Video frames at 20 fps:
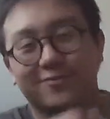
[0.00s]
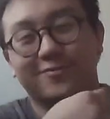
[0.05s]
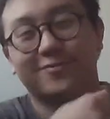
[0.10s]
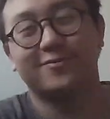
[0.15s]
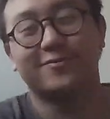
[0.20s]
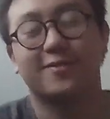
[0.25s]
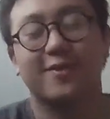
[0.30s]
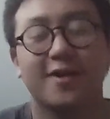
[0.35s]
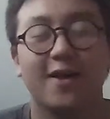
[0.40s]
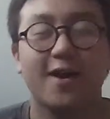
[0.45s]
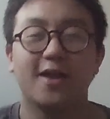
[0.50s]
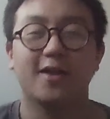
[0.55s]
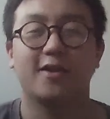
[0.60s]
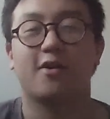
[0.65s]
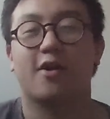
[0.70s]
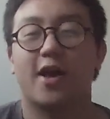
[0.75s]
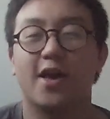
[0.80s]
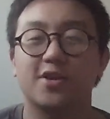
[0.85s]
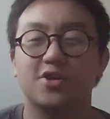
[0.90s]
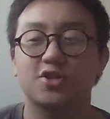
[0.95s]
Oh,
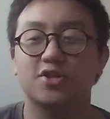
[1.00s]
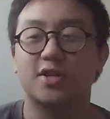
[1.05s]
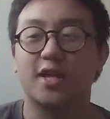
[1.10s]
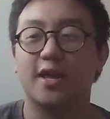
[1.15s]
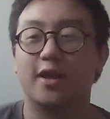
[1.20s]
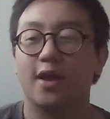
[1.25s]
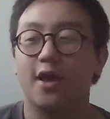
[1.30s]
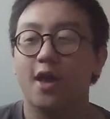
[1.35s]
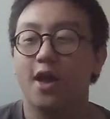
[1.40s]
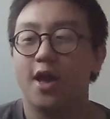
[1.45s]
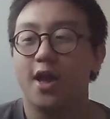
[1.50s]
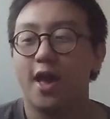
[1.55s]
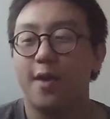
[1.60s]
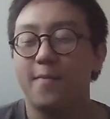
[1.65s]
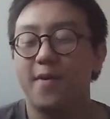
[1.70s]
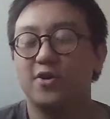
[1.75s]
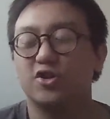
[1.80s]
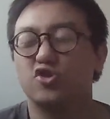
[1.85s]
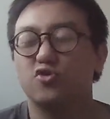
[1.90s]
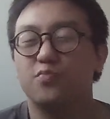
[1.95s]
like, it's just like, it
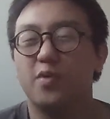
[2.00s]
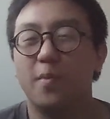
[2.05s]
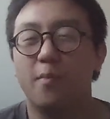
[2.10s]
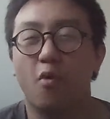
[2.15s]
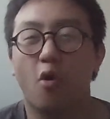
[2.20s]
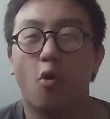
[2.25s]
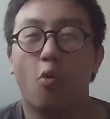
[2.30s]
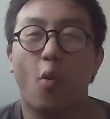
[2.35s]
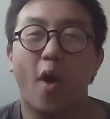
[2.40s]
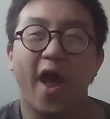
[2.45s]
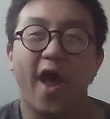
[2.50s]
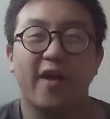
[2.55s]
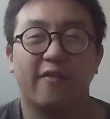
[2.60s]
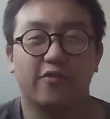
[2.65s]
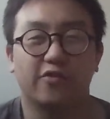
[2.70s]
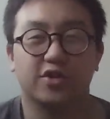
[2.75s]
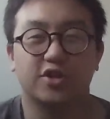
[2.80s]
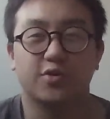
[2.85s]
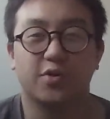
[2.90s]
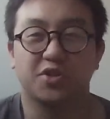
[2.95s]
makes you a bit more aware
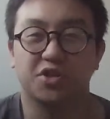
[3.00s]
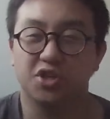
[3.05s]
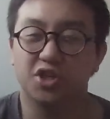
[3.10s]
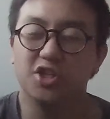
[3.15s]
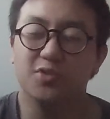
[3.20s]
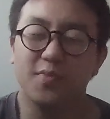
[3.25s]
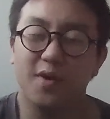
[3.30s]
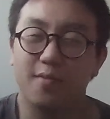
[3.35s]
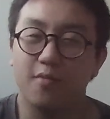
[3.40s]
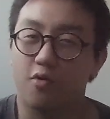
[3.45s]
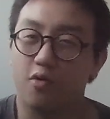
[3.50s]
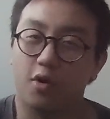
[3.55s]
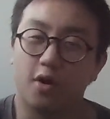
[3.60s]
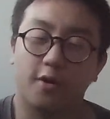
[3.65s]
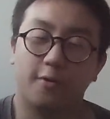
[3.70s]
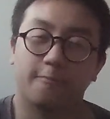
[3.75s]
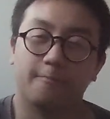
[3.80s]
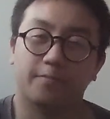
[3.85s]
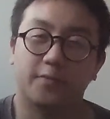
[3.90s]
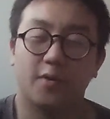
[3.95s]
of the situation, just a bit more,
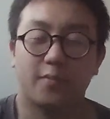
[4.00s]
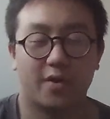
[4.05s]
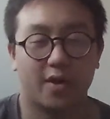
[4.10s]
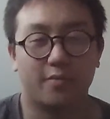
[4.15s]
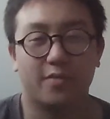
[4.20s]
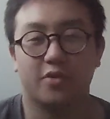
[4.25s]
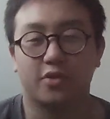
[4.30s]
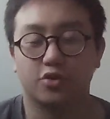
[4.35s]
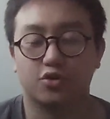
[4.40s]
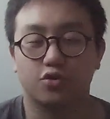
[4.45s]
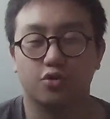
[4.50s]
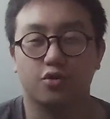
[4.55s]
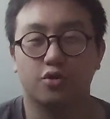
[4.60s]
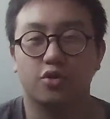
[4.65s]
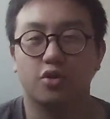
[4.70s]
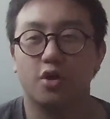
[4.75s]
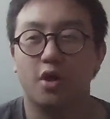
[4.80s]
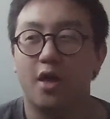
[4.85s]
I mean, I'm the truth.